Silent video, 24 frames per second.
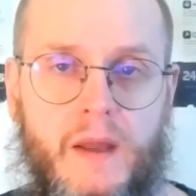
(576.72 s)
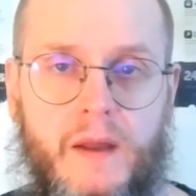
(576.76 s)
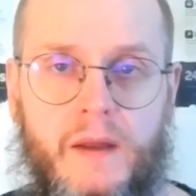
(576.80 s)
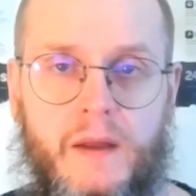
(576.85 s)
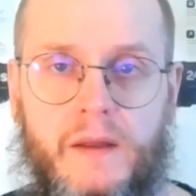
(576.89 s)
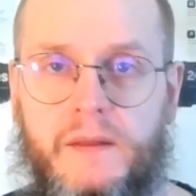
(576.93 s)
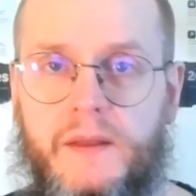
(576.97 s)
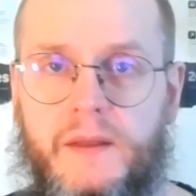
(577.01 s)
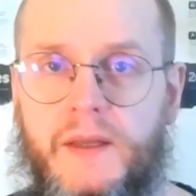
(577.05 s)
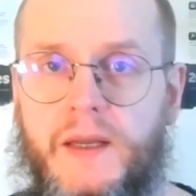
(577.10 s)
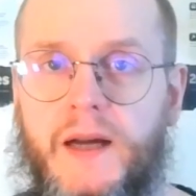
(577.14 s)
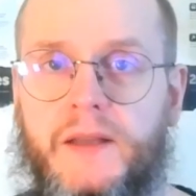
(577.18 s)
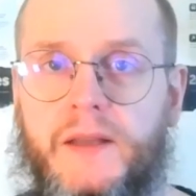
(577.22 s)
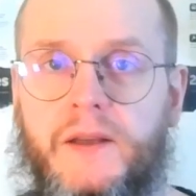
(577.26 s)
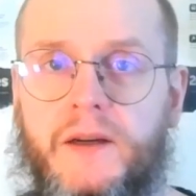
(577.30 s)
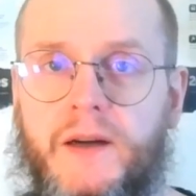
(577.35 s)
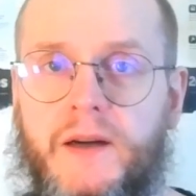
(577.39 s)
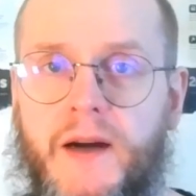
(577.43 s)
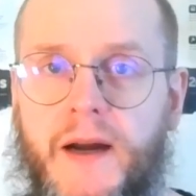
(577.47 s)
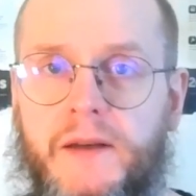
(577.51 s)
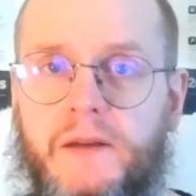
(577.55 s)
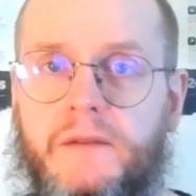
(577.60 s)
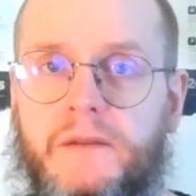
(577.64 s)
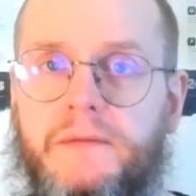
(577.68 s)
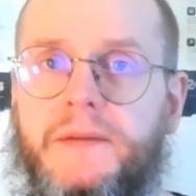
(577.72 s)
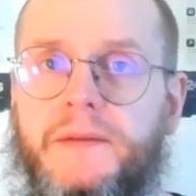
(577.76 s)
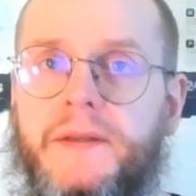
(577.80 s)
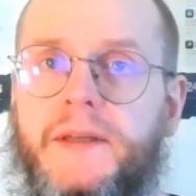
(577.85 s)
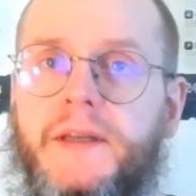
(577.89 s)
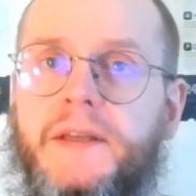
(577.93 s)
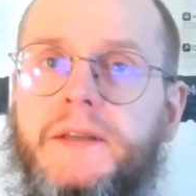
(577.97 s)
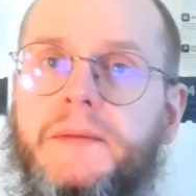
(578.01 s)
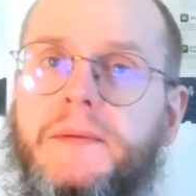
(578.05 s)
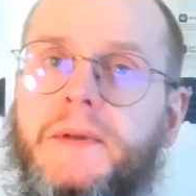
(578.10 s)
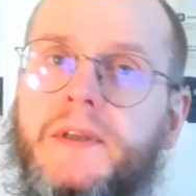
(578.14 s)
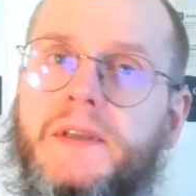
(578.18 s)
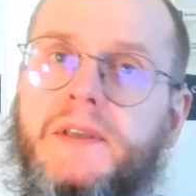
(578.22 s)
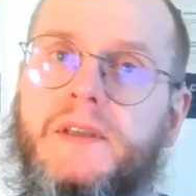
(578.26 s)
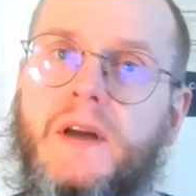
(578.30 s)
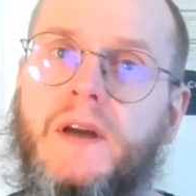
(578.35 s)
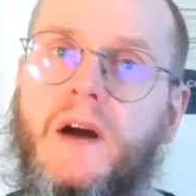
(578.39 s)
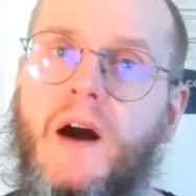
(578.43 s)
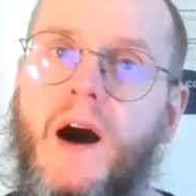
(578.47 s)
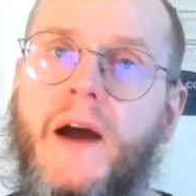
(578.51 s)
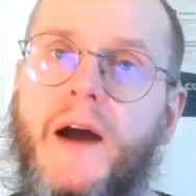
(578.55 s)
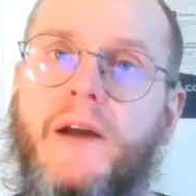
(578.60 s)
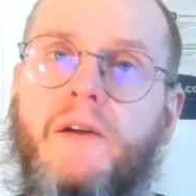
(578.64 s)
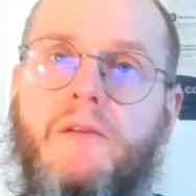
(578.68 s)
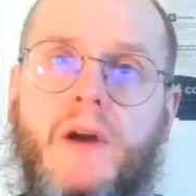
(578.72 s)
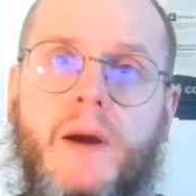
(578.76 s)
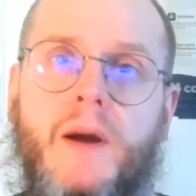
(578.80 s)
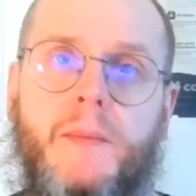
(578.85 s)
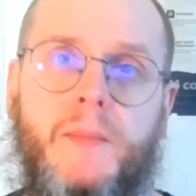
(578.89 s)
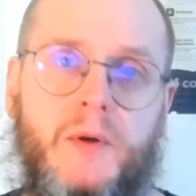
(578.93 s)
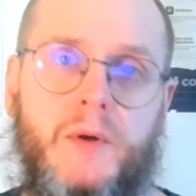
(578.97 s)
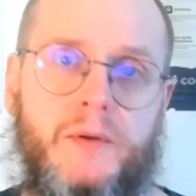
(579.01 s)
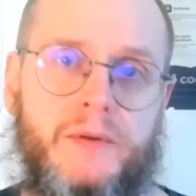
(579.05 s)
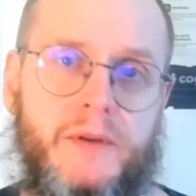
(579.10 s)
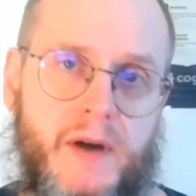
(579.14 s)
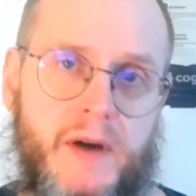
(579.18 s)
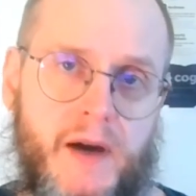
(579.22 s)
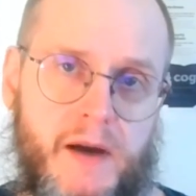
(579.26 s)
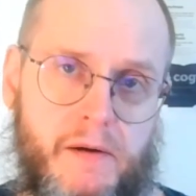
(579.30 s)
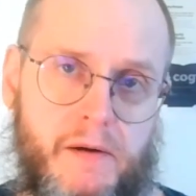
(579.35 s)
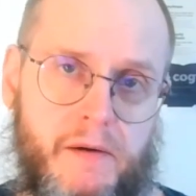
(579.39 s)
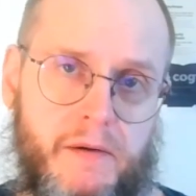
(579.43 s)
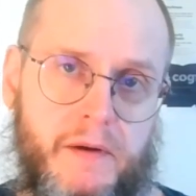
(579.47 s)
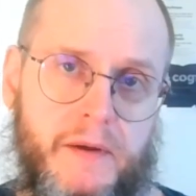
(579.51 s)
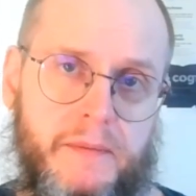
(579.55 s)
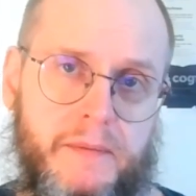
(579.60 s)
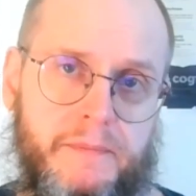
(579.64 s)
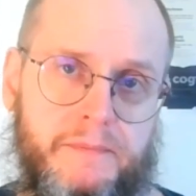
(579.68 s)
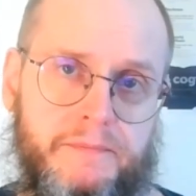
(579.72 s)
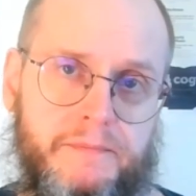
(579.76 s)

The other kind of need is higher up on the hierarchy.